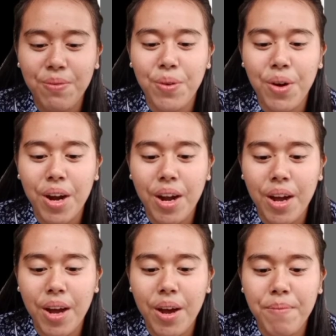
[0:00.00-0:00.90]

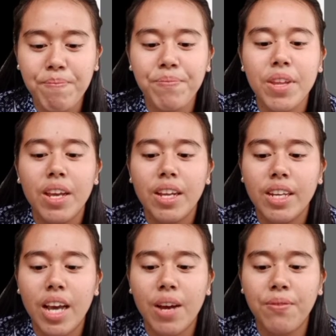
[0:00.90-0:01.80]
from
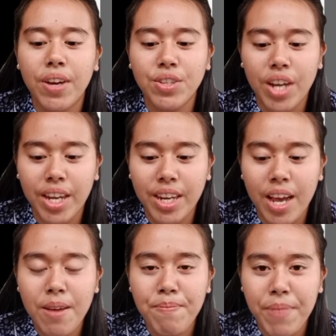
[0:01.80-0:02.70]
the
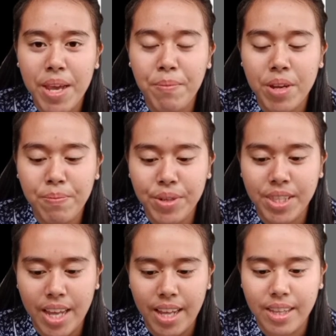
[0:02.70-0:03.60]
vagina may be
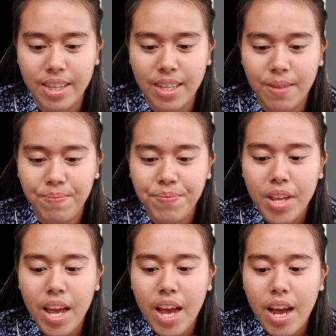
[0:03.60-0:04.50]
present.
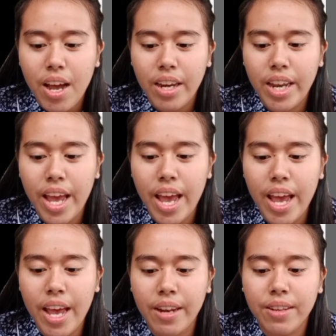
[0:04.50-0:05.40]

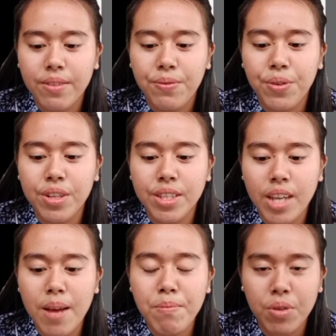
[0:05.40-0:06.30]
Then, for
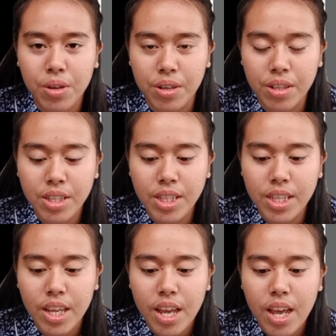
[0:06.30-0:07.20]
some
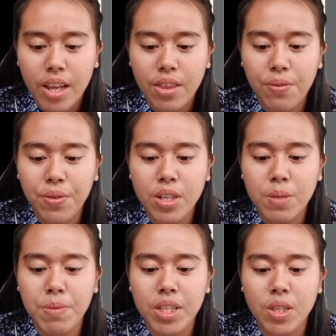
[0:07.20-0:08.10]
girls, the
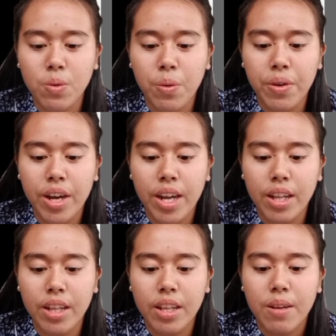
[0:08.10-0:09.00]
first
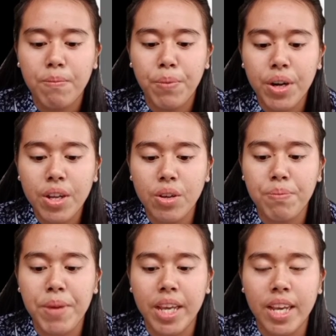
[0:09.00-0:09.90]
menstrual
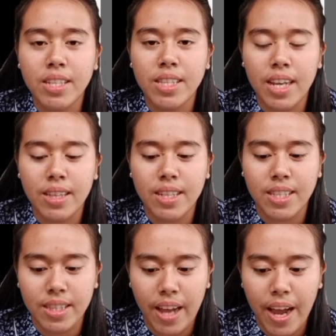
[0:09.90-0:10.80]
period begins at
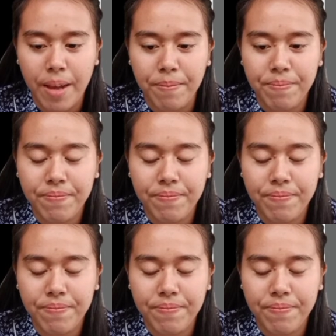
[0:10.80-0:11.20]
this time.